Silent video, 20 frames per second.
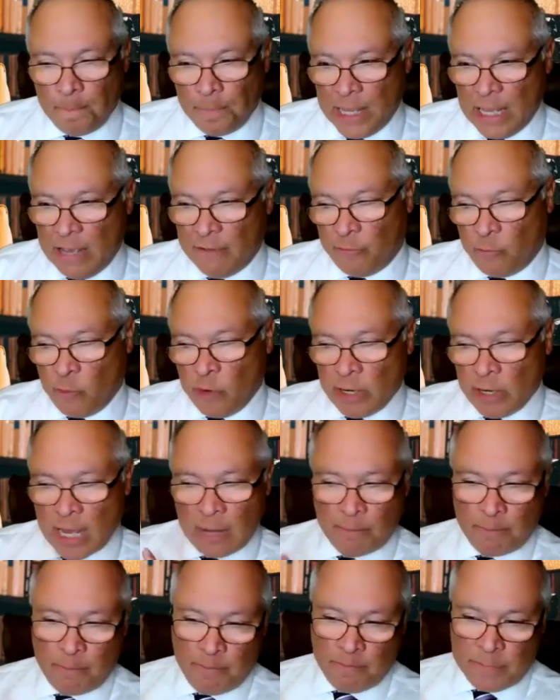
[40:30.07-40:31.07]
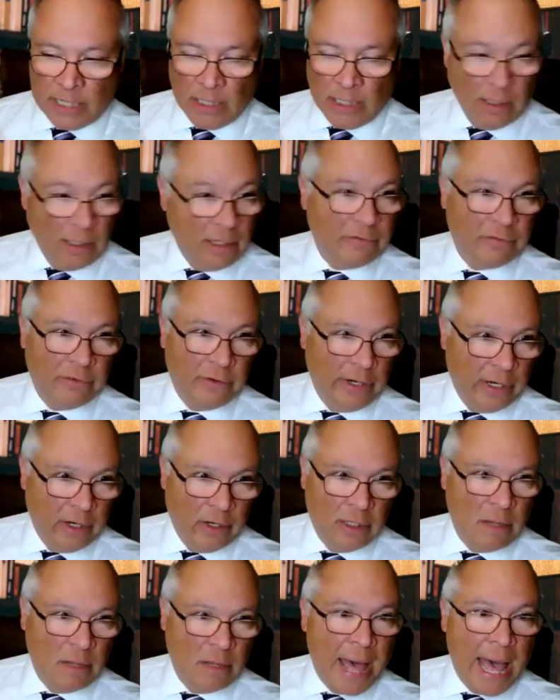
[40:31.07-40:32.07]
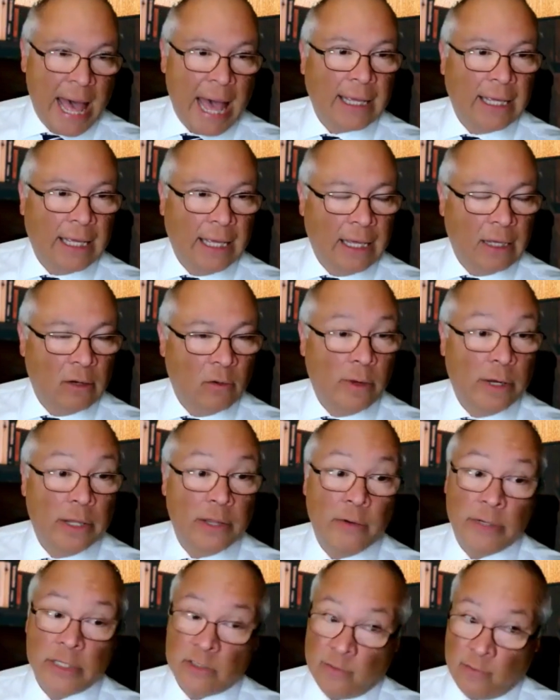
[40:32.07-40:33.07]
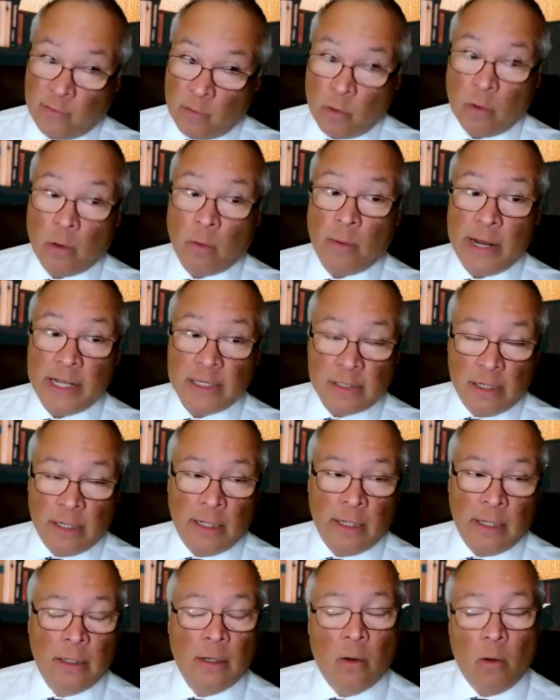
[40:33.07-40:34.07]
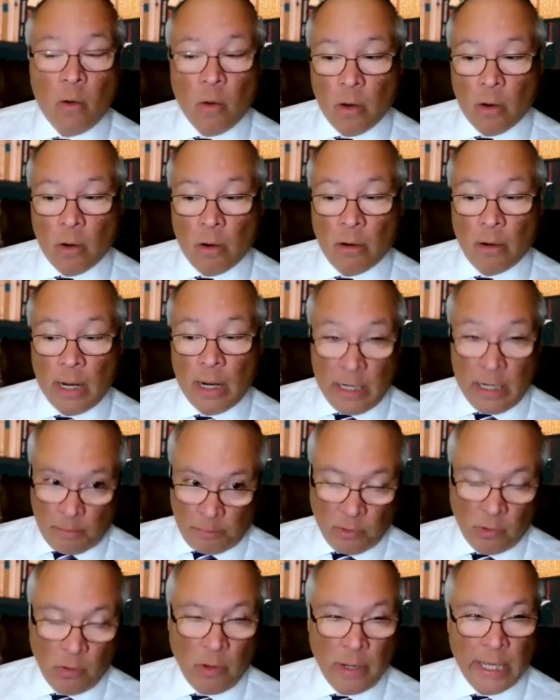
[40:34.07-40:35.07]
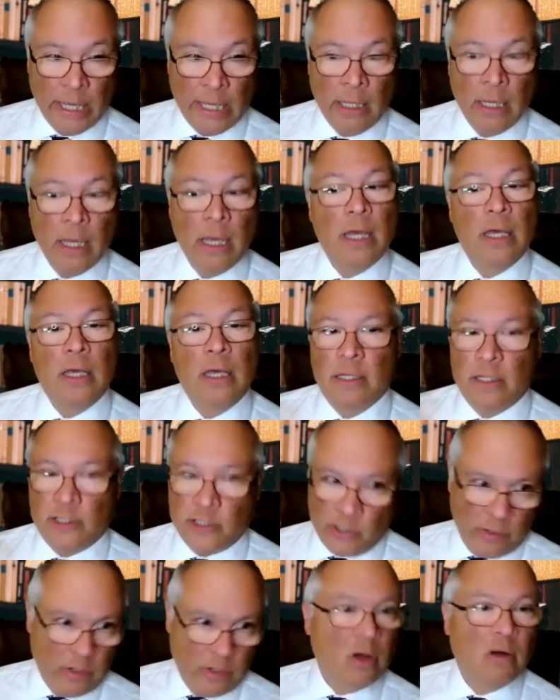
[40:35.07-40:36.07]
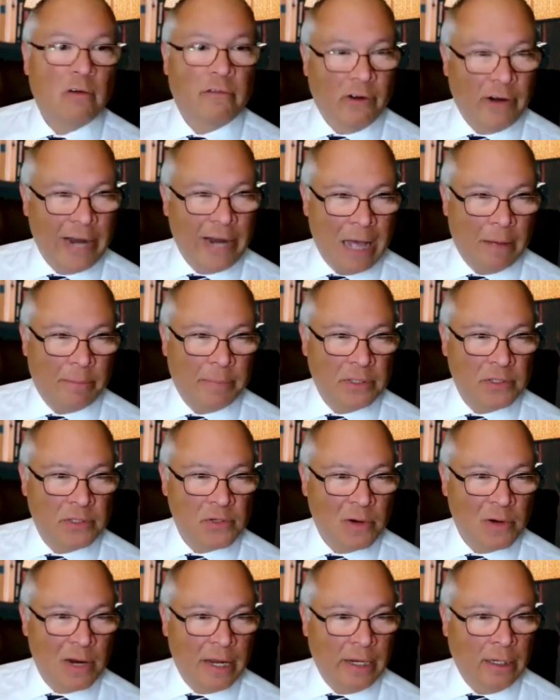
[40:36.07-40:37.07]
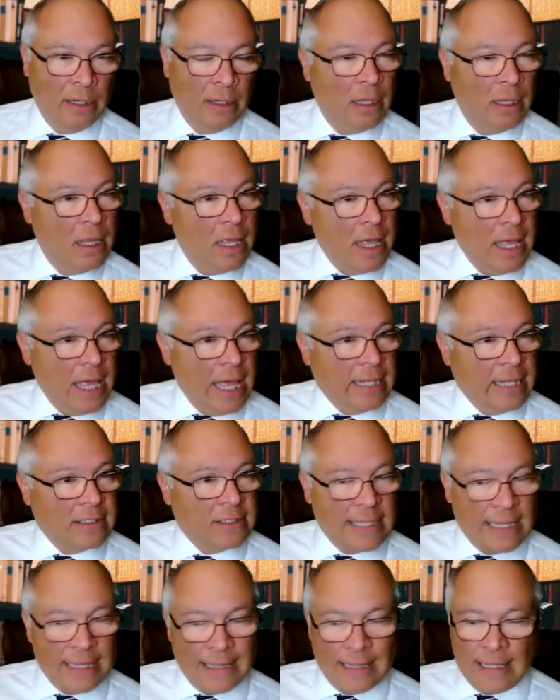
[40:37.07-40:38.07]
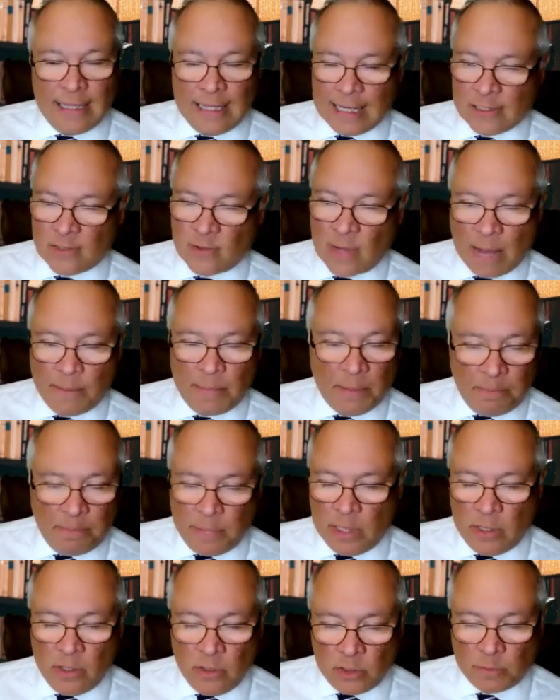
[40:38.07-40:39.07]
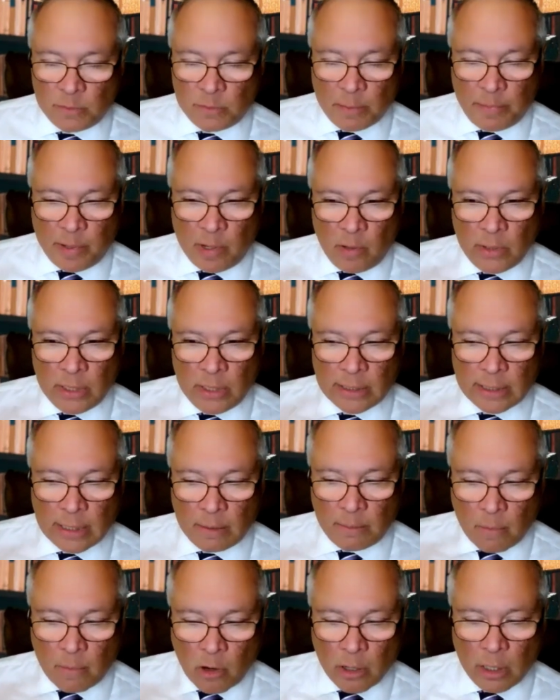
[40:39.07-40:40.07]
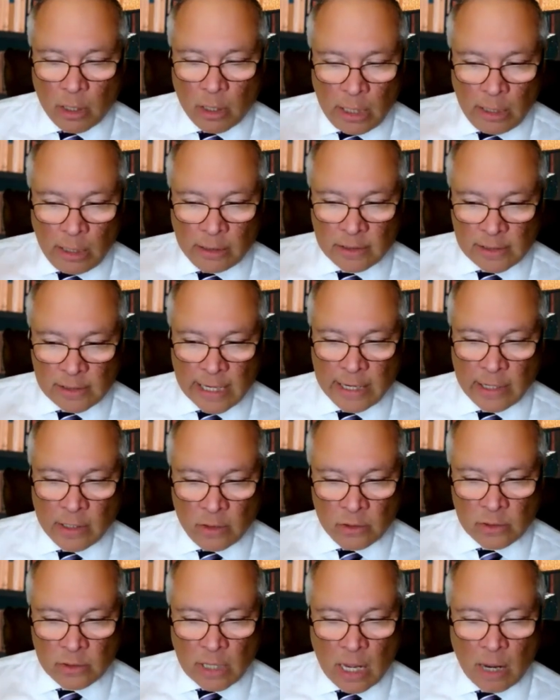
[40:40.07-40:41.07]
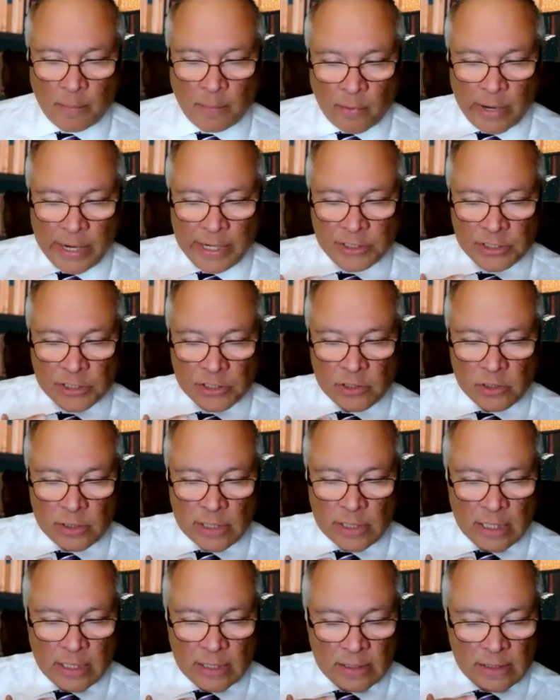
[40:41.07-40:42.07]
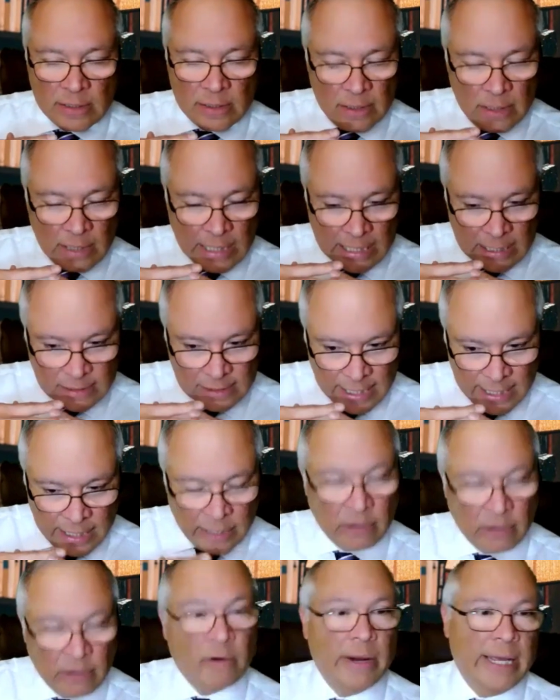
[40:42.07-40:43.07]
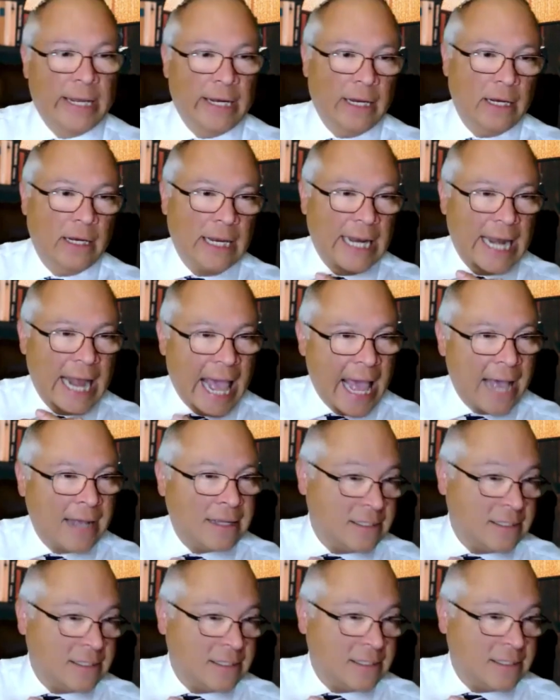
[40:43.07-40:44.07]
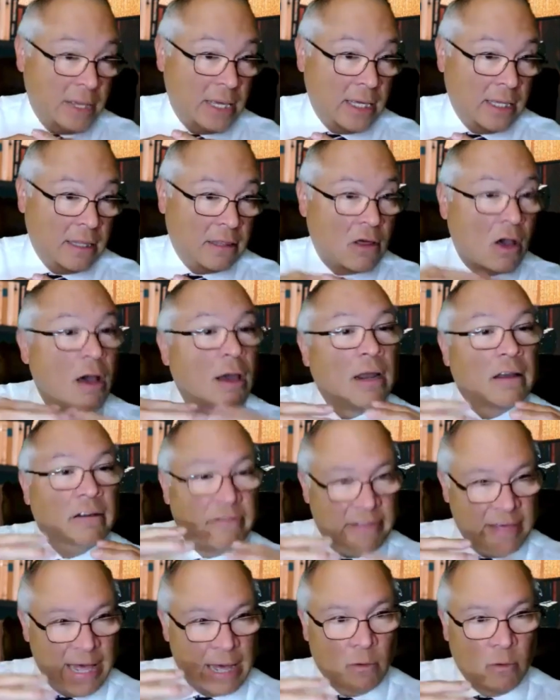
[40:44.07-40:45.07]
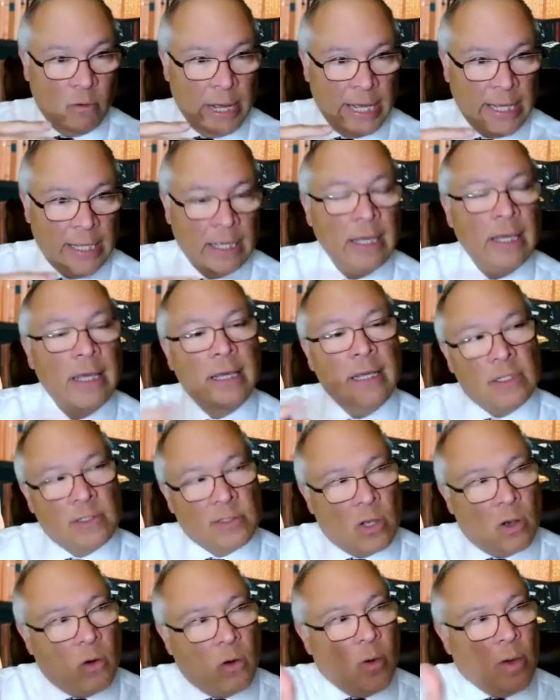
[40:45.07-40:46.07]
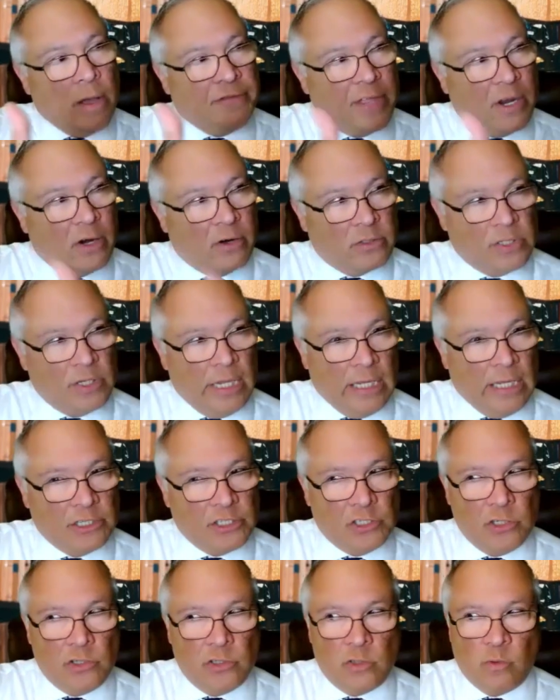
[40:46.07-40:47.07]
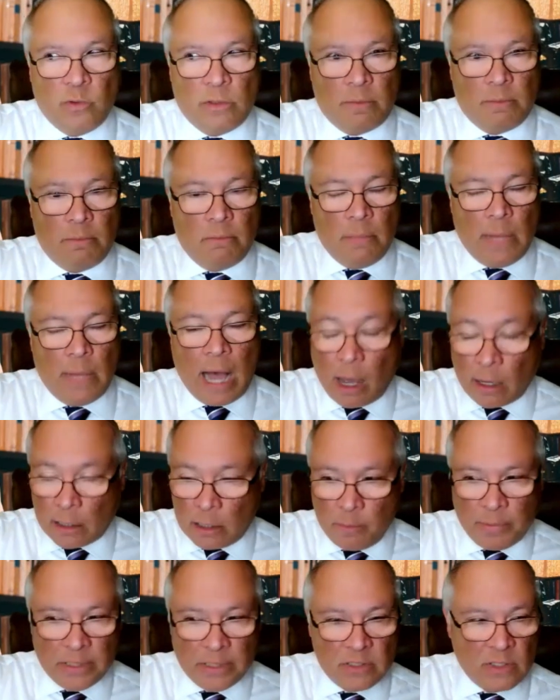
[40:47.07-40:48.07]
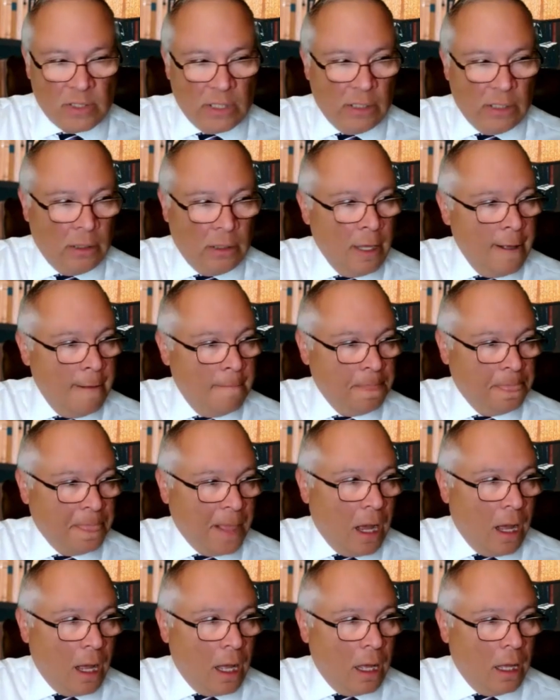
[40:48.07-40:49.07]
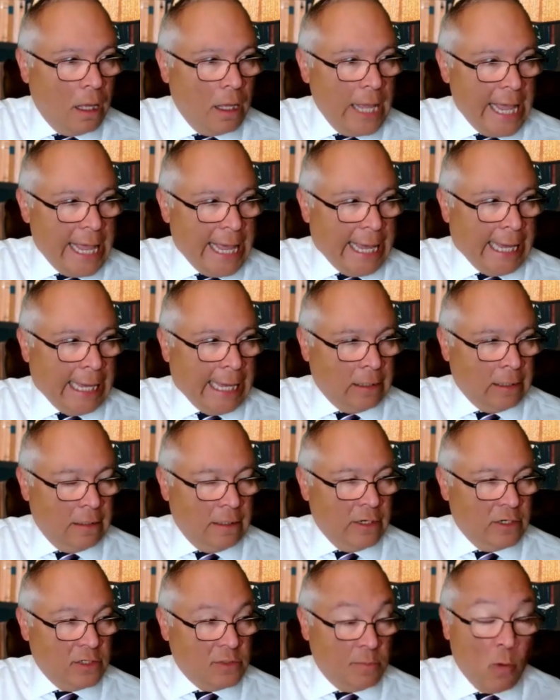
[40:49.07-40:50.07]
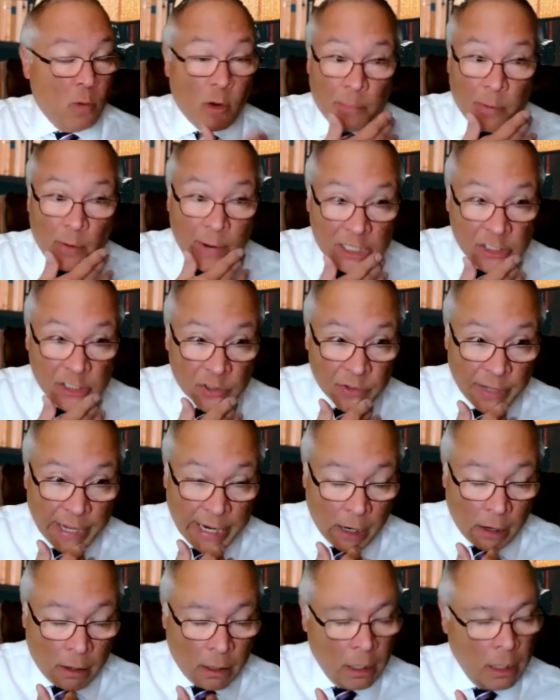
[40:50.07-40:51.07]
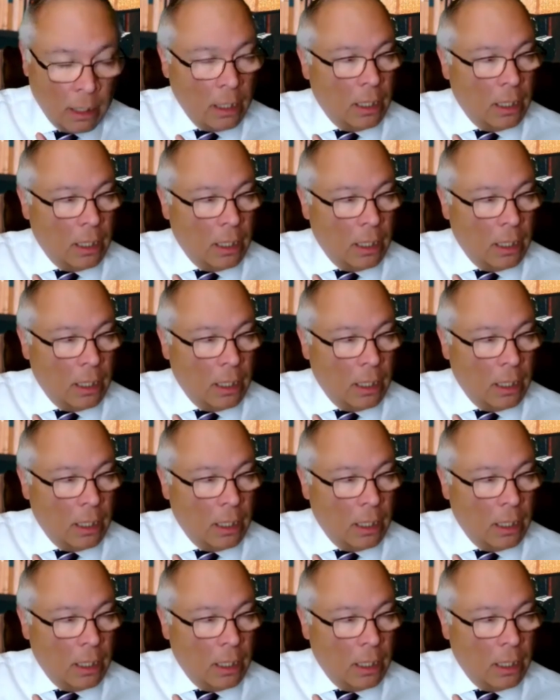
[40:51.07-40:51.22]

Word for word: If we're not delivering on the back end, whether it's for a resident or an employee, turnover happens, right? Yeah. And that's why I'm a huge proponent that marketing, sales, operations is is integrated. It has to be thought of that way. So mm-hmm. if there's issues with occupancy, uh, and there's more pressure there.